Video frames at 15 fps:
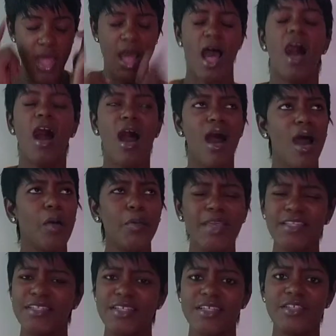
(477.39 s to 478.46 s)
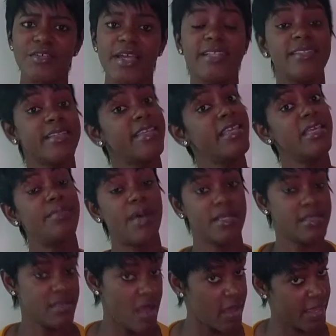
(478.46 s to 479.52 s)
I always just try to keep a
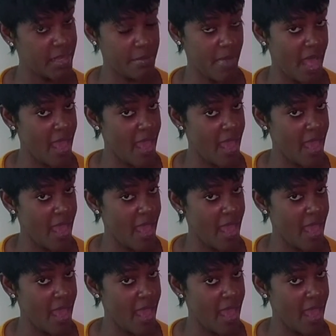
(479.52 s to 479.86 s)
song in my